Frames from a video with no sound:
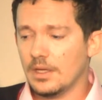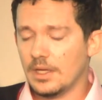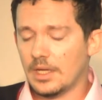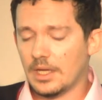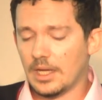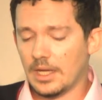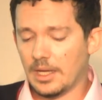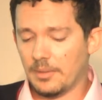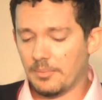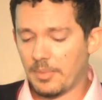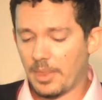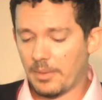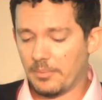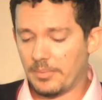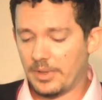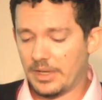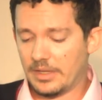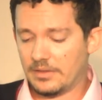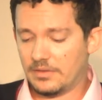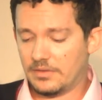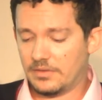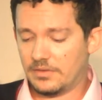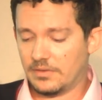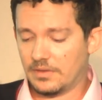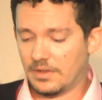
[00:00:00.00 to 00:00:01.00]
In
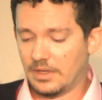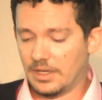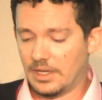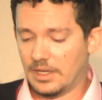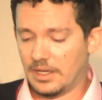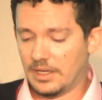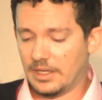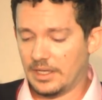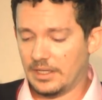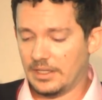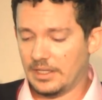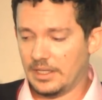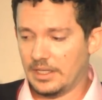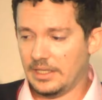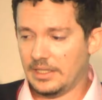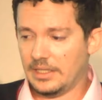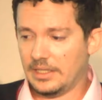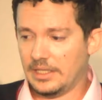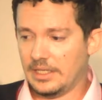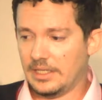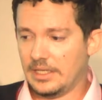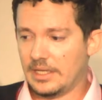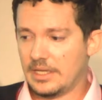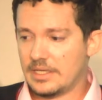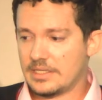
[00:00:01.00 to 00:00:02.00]

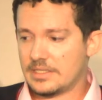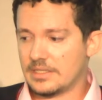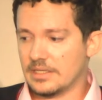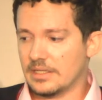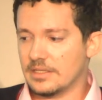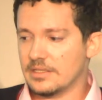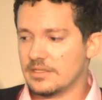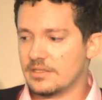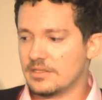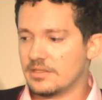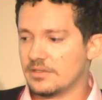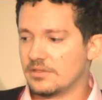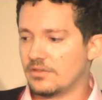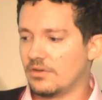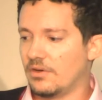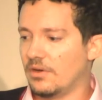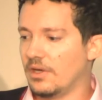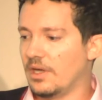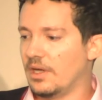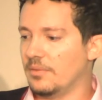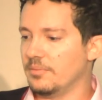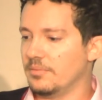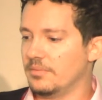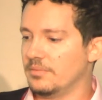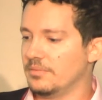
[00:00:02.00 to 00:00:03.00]
essence,
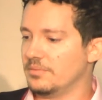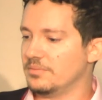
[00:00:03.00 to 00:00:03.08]
sorry,